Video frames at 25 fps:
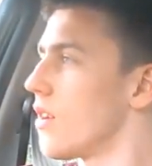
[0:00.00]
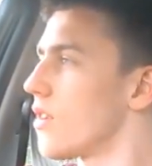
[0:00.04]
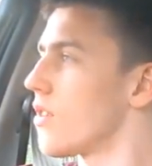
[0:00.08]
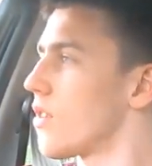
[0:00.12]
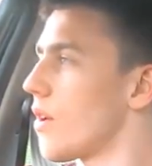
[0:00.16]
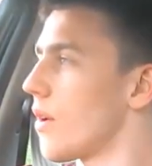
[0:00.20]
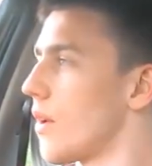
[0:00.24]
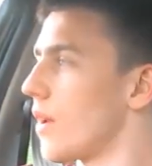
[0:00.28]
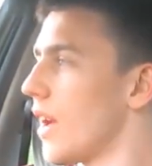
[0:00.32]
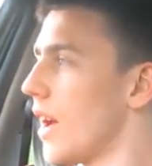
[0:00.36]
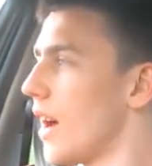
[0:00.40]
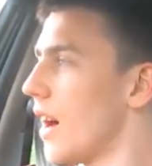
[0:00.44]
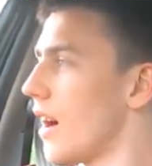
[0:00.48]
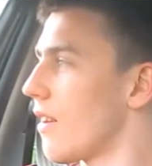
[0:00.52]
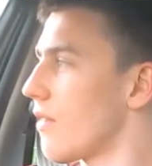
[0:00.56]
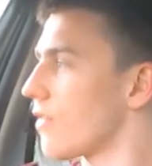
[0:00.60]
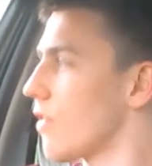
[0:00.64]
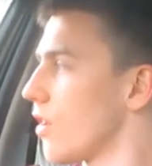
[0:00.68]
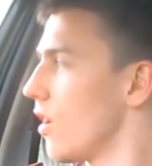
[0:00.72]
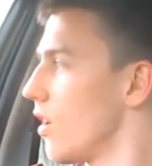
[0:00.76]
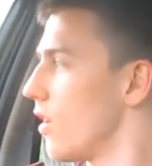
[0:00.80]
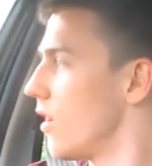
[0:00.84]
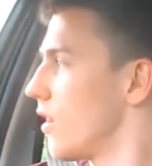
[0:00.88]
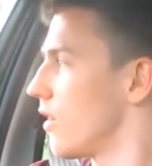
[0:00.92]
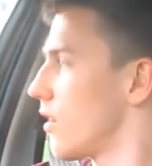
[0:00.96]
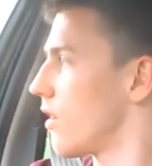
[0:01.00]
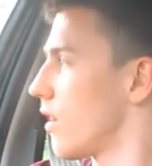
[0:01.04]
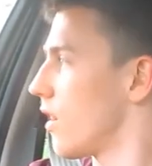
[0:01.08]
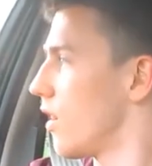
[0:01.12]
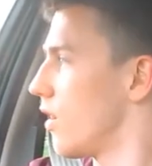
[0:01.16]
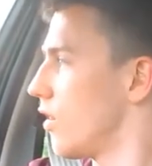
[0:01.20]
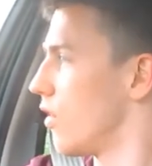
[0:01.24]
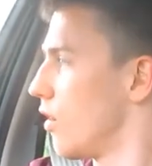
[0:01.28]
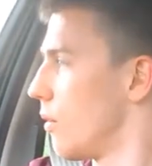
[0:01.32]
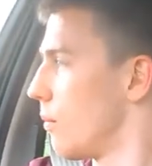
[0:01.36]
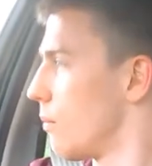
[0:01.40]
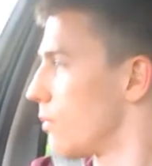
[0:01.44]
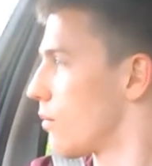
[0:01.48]
So yeah, I've got a
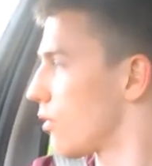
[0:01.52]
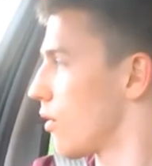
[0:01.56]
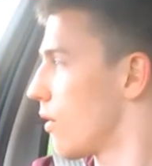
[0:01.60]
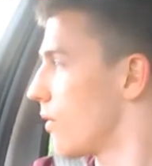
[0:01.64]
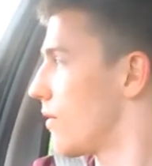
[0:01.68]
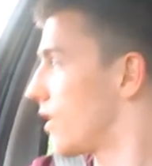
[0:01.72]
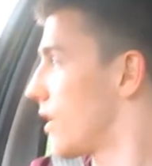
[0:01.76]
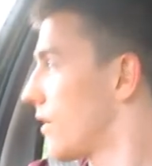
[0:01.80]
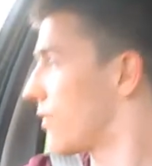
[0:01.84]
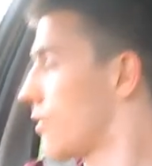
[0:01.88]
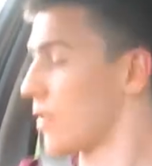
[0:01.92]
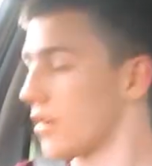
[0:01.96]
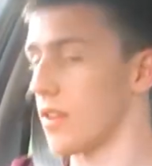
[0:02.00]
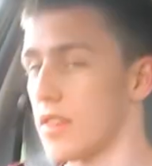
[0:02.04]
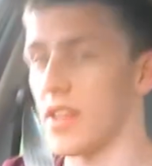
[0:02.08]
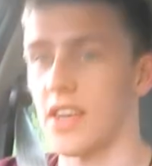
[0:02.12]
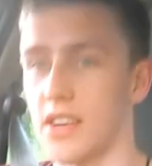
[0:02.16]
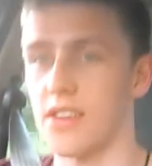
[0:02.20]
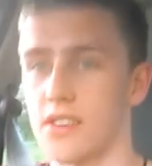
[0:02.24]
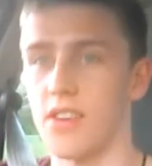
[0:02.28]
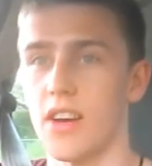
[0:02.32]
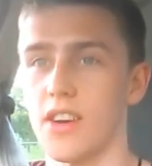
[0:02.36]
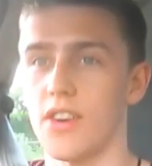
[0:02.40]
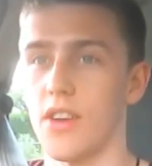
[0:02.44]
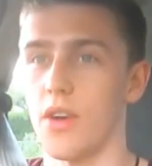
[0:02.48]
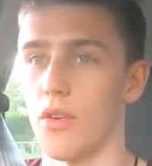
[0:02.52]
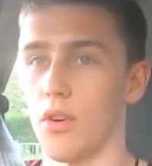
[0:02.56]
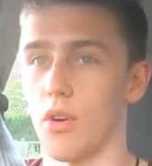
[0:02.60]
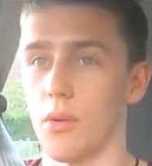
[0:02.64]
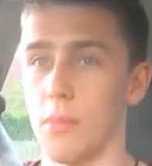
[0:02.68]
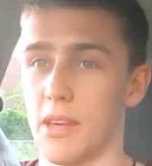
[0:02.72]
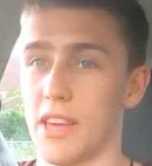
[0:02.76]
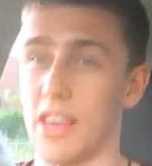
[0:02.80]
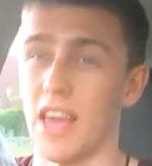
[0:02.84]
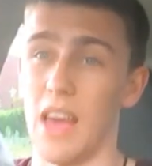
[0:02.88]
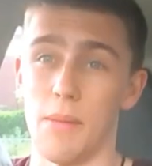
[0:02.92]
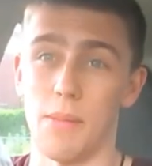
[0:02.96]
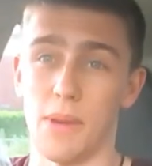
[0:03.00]
number of different things that I don't
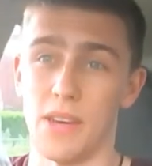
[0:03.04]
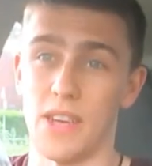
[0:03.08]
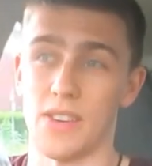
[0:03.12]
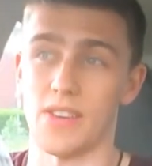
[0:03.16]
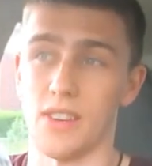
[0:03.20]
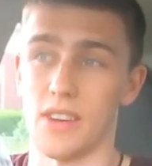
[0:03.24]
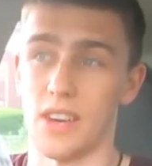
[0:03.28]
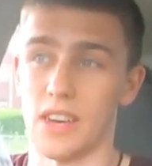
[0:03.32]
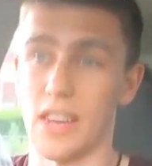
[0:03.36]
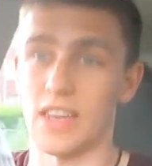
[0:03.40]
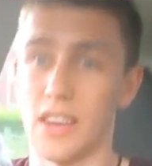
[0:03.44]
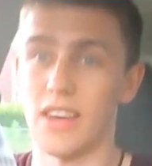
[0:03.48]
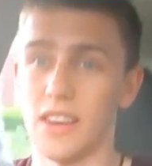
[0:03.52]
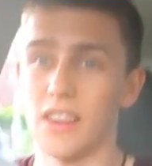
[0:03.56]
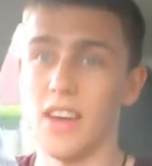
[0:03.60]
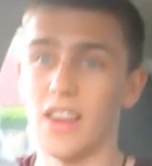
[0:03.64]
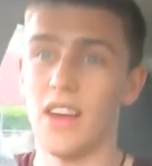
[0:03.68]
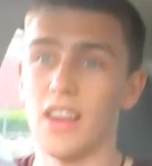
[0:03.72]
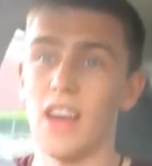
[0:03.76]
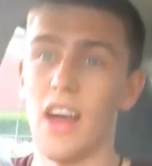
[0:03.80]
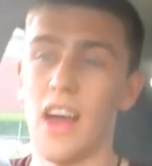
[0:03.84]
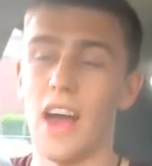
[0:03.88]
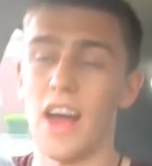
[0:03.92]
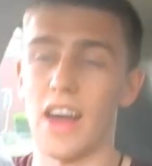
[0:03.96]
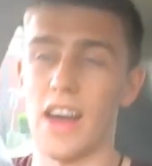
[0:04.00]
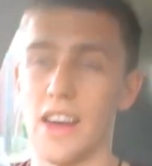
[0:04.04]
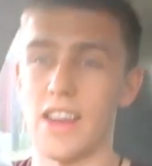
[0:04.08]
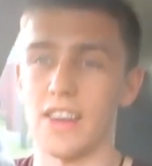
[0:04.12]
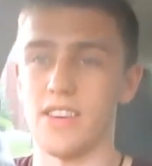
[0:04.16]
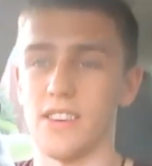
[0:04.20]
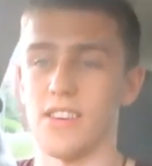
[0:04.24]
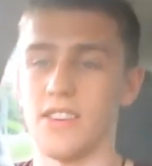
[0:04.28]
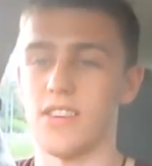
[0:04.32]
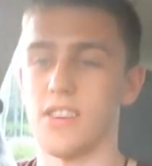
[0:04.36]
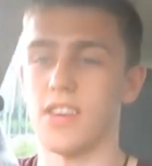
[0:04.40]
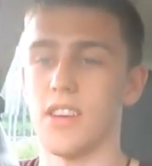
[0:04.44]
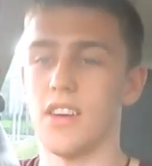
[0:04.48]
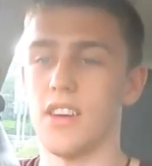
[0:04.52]
normally get, basically,
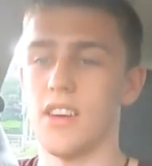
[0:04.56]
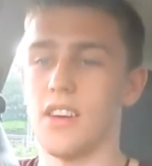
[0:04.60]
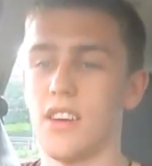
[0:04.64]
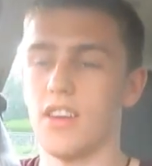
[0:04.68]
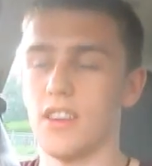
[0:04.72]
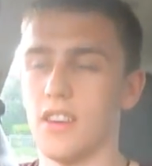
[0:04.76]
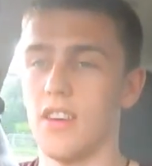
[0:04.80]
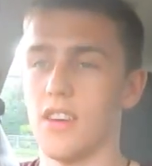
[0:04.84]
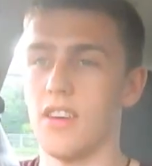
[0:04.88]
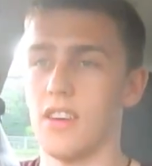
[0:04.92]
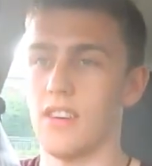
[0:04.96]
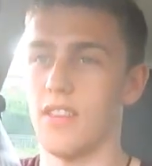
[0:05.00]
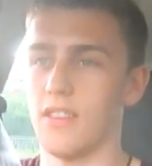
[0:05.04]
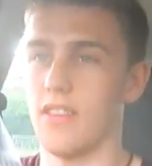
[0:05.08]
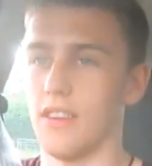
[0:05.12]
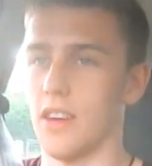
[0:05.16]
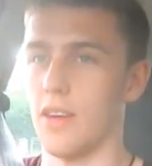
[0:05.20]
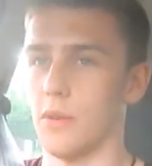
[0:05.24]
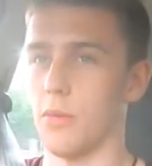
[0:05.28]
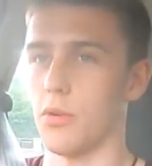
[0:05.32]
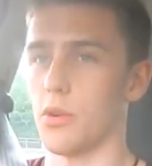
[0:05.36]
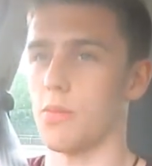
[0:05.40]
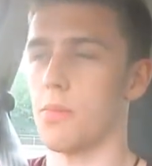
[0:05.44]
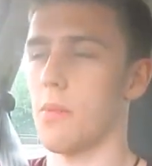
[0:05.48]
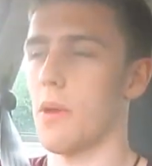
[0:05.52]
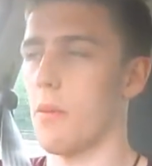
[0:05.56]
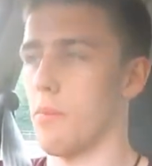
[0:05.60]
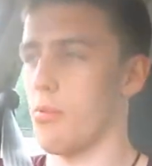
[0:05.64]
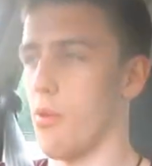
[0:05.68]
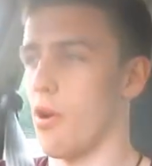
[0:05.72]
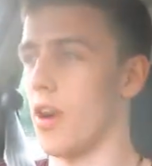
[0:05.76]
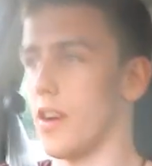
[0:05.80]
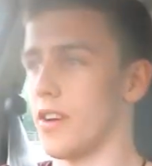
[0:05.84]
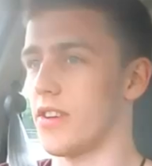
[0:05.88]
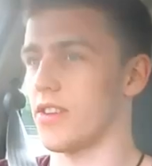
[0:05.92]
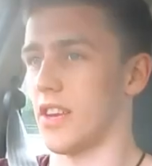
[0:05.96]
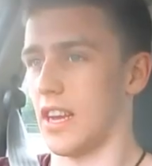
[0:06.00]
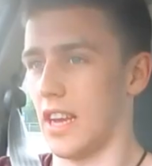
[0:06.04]
and it was a bit
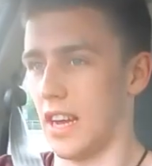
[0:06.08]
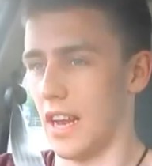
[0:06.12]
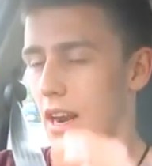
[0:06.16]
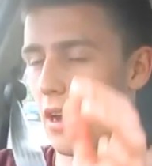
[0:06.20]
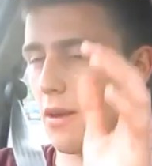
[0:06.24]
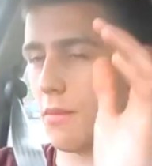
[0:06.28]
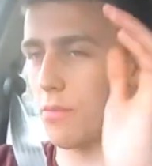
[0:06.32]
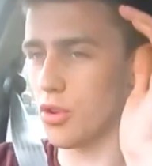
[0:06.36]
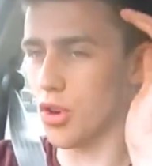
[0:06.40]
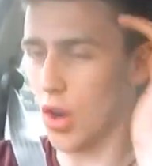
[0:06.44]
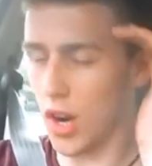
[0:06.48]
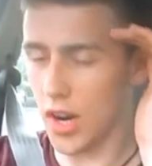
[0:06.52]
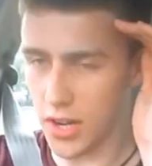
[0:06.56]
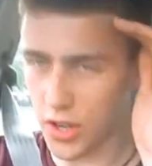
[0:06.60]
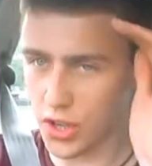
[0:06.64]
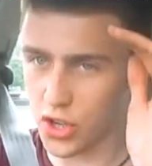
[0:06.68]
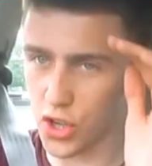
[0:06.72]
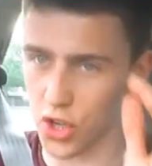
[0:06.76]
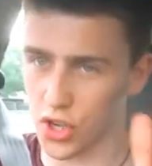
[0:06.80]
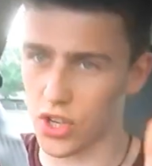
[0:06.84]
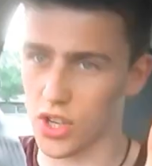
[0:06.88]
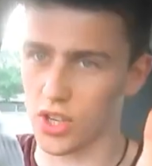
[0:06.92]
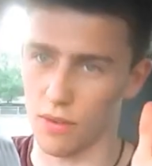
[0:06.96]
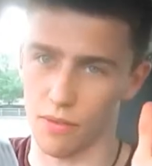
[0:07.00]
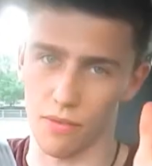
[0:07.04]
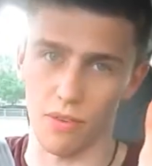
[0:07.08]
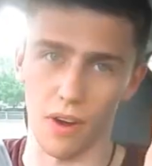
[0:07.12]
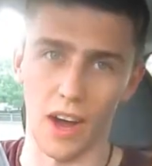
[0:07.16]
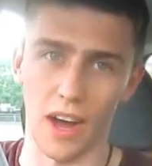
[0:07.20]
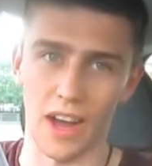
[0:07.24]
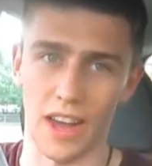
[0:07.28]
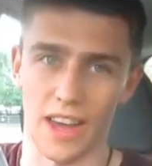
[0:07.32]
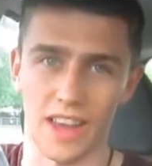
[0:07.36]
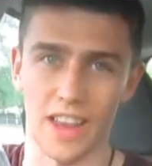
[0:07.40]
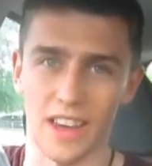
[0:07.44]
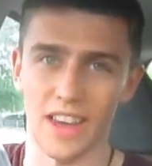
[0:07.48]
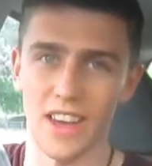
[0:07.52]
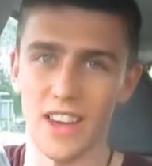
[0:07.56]
pricey, and I'm trying to
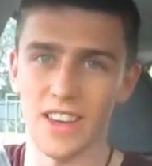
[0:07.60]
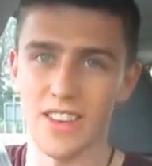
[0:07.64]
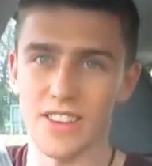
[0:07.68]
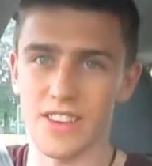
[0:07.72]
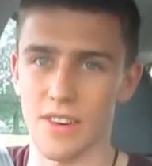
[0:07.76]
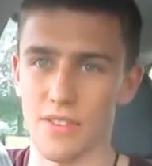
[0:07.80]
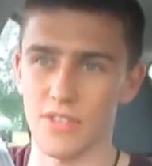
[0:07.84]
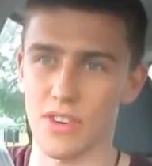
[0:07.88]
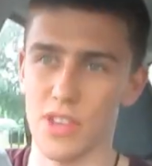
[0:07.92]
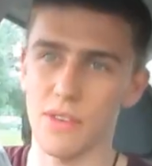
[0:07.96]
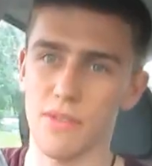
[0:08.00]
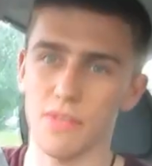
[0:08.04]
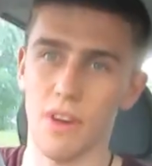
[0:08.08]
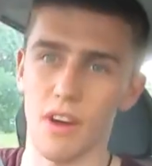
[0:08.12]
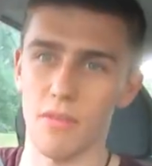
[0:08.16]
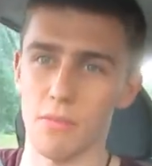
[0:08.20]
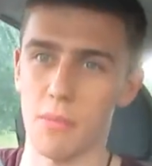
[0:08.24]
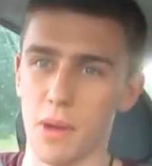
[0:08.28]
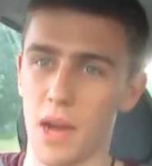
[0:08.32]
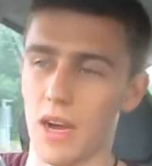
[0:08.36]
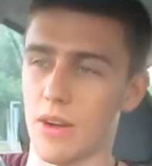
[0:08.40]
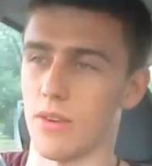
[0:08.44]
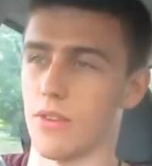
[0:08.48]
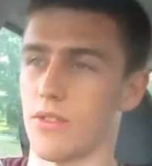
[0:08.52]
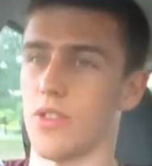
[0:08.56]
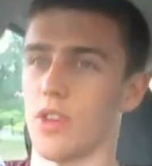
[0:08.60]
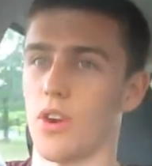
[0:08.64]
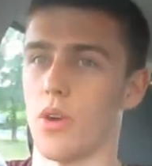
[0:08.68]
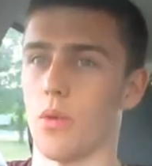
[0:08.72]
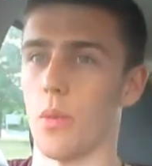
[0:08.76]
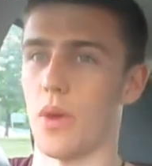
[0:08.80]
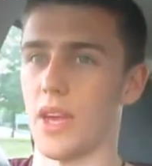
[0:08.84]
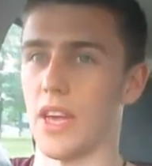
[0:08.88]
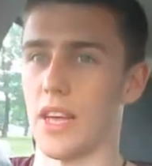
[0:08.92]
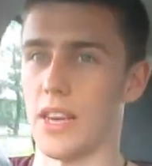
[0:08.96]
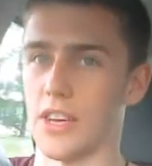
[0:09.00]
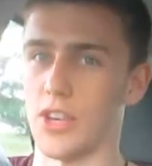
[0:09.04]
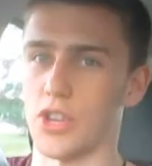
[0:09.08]
justify £75 on a
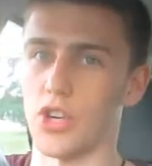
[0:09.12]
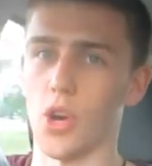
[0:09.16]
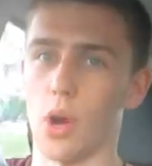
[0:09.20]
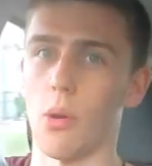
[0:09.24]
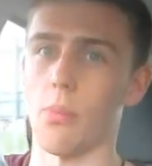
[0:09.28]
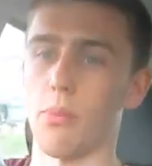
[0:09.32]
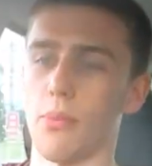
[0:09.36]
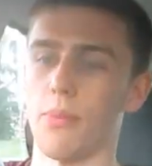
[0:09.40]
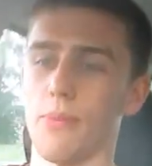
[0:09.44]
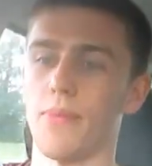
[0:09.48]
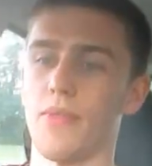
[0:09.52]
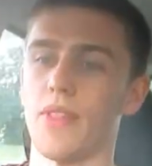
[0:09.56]
weekly shop,